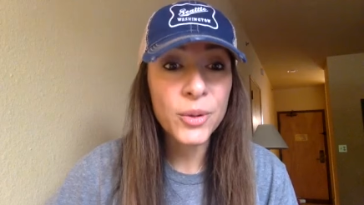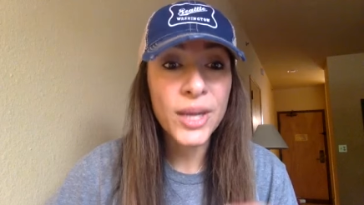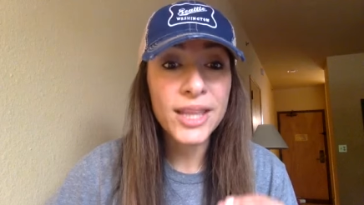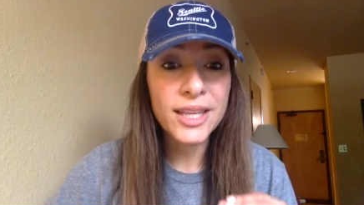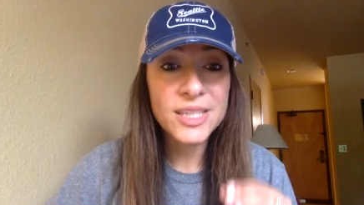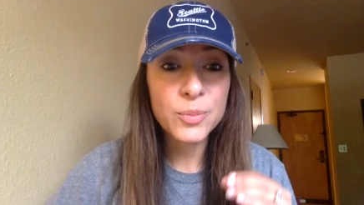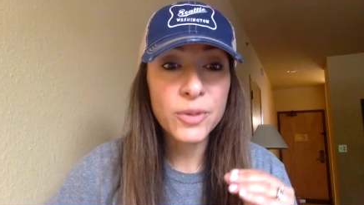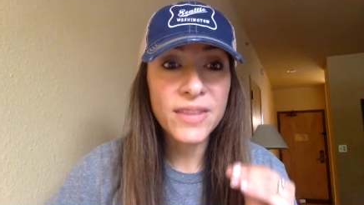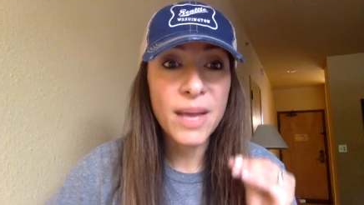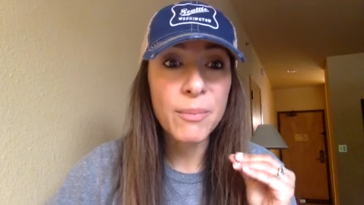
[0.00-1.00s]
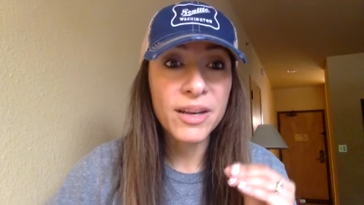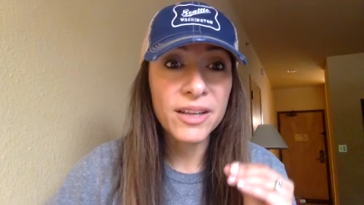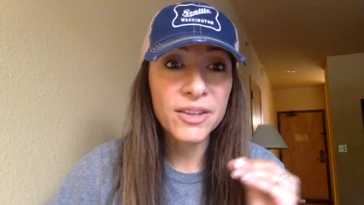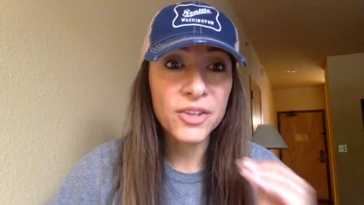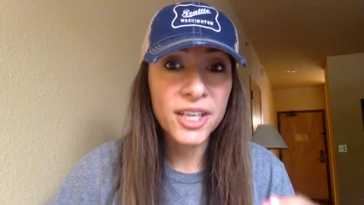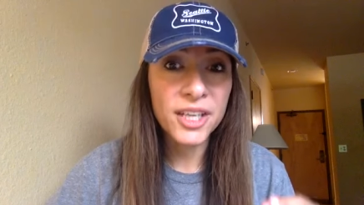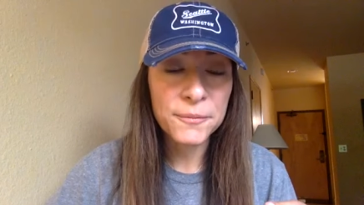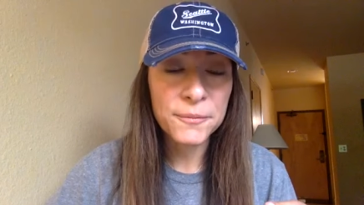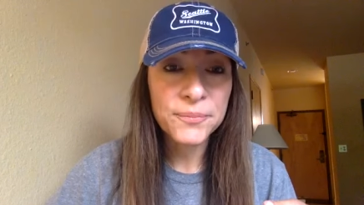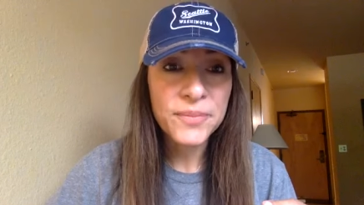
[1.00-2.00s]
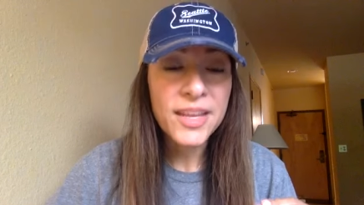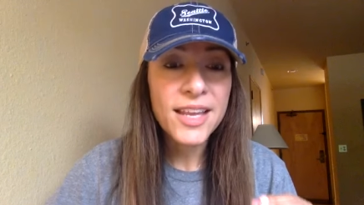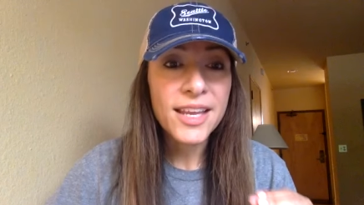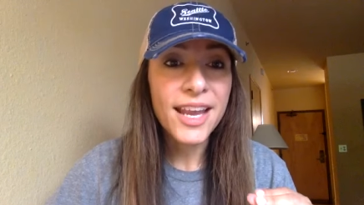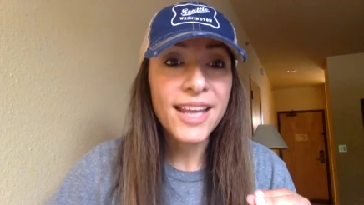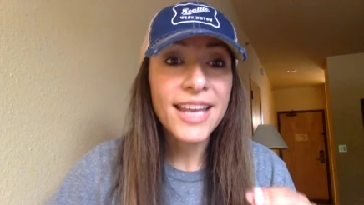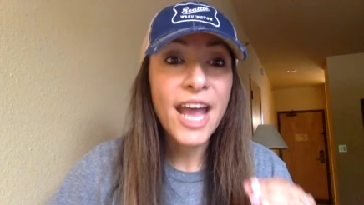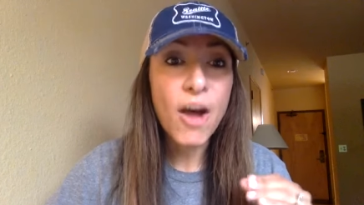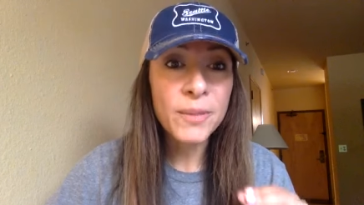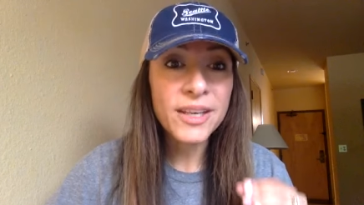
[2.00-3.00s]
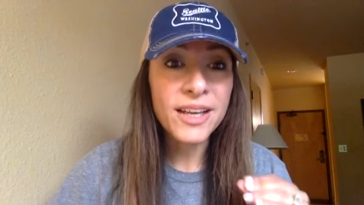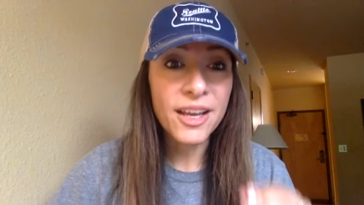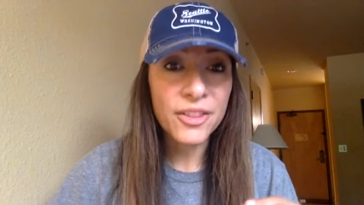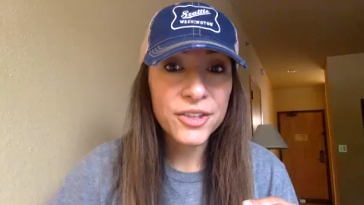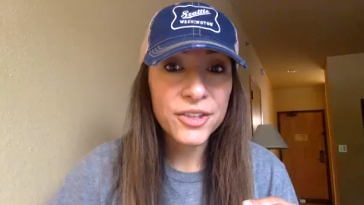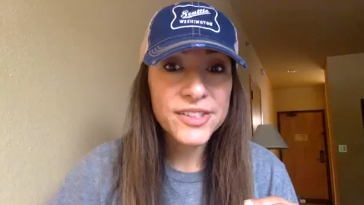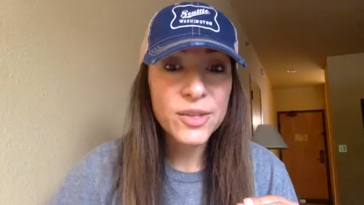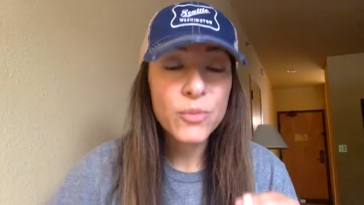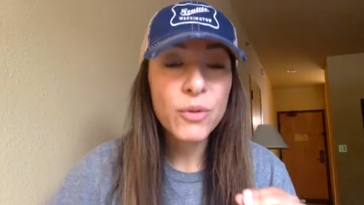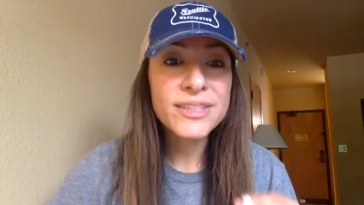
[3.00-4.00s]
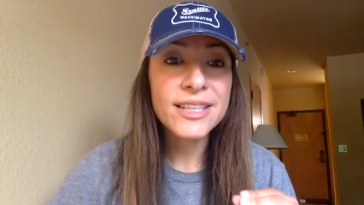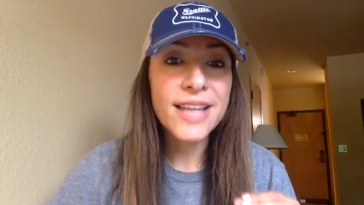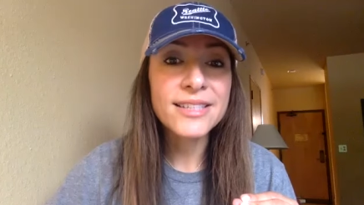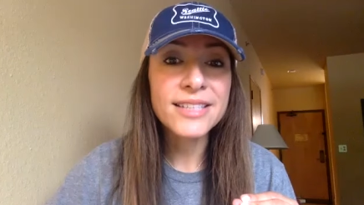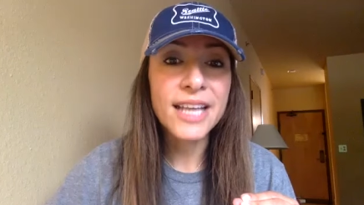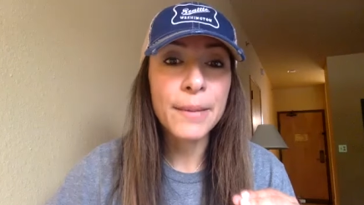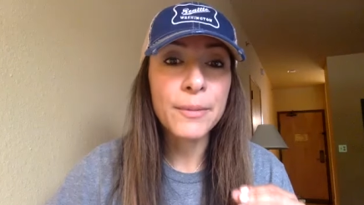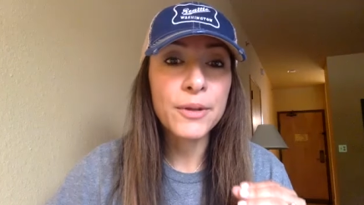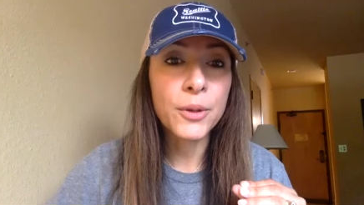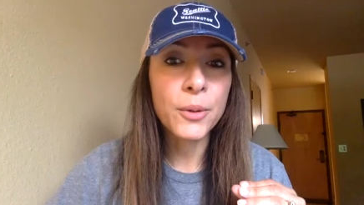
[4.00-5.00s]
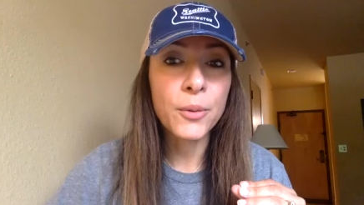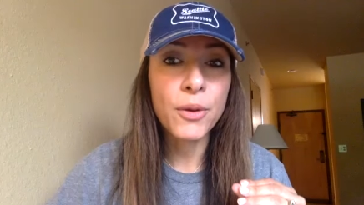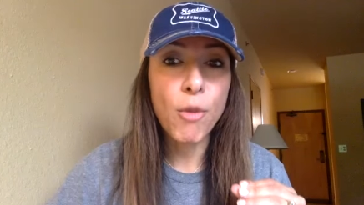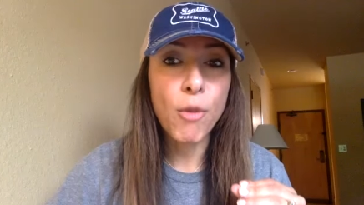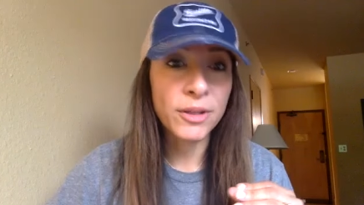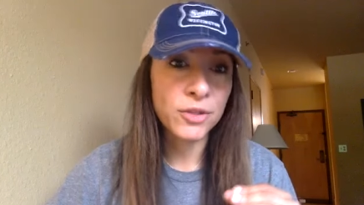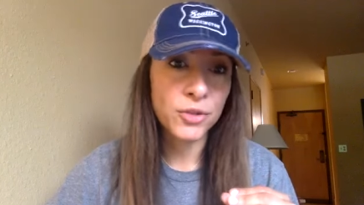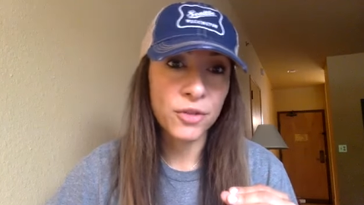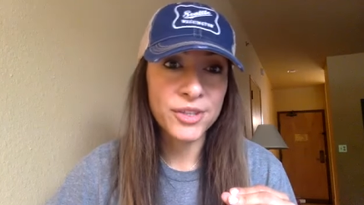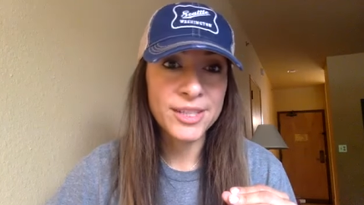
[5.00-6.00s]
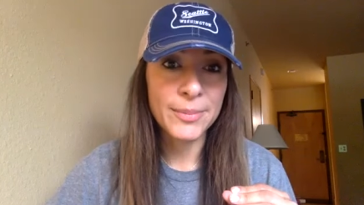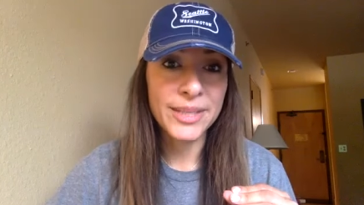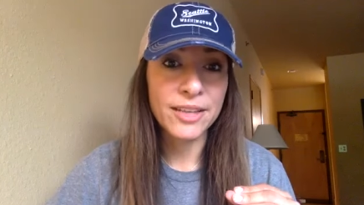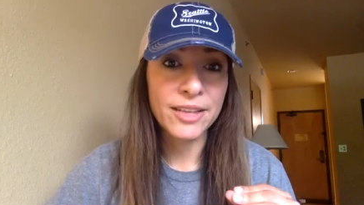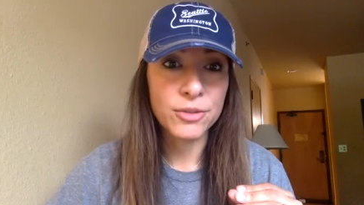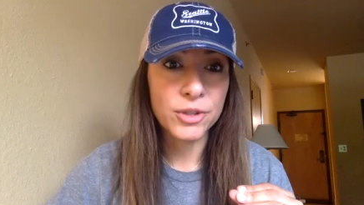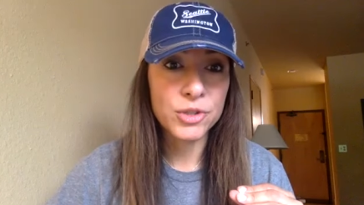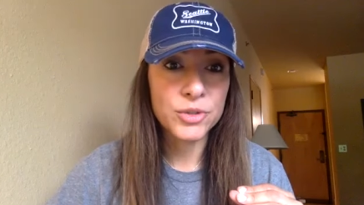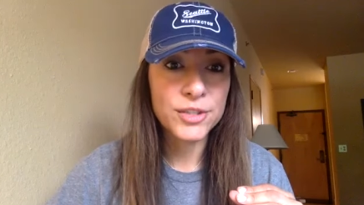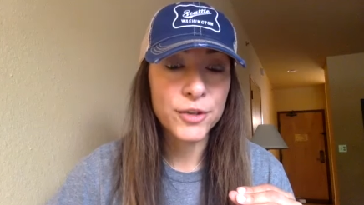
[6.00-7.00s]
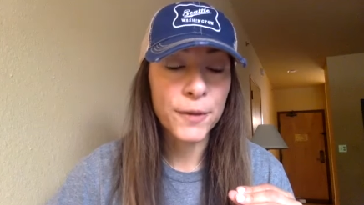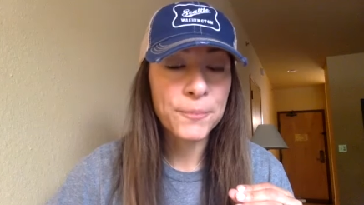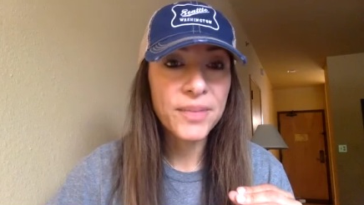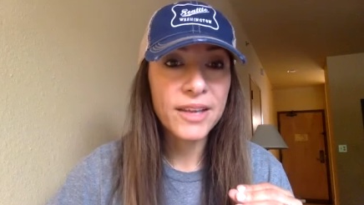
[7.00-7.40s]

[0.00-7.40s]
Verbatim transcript: You at least put that bug in their ear. And helping others, when was the last time you opened the door for somebody at the grocery store?